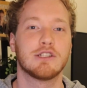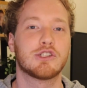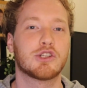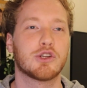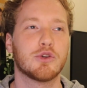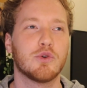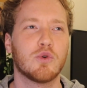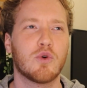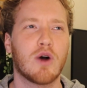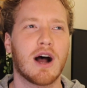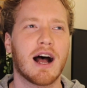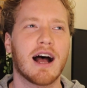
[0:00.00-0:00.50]

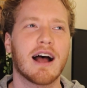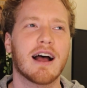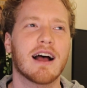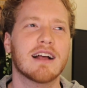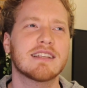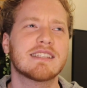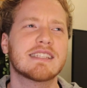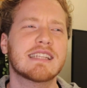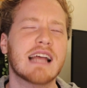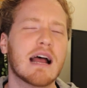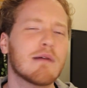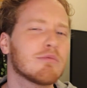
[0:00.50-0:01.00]
to
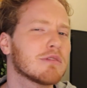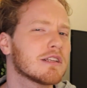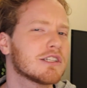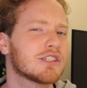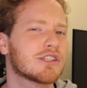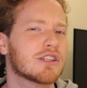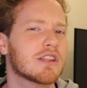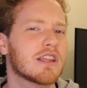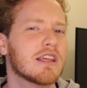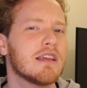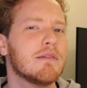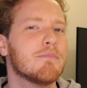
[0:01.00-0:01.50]

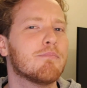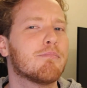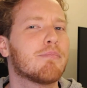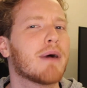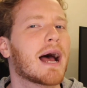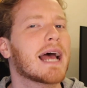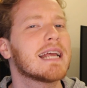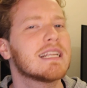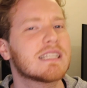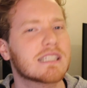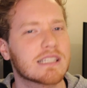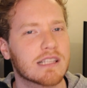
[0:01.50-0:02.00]
establish the
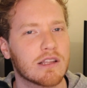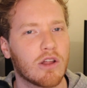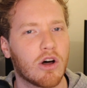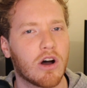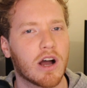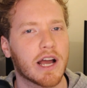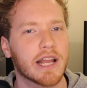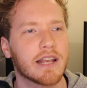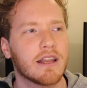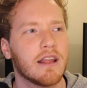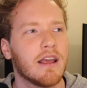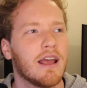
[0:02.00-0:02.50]

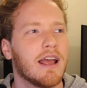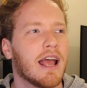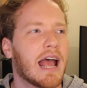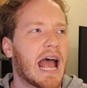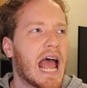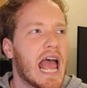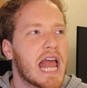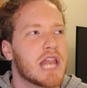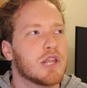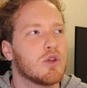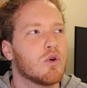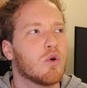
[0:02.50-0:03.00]
baseline
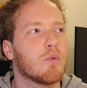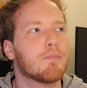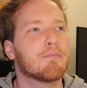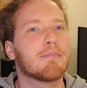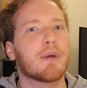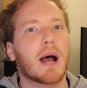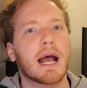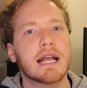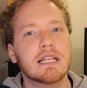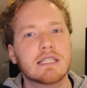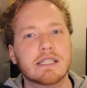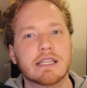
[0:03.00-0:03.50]
and your
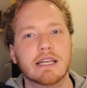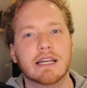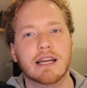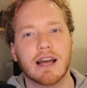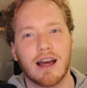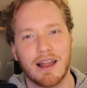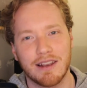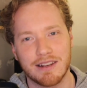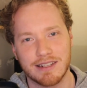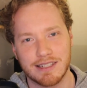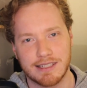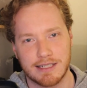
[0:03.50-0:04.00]

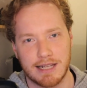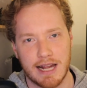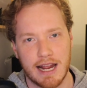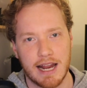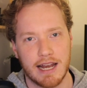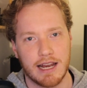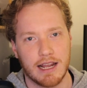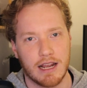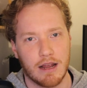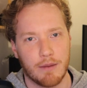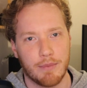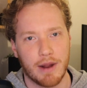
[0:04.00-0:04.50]
basic
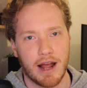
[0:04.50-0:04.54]
understanding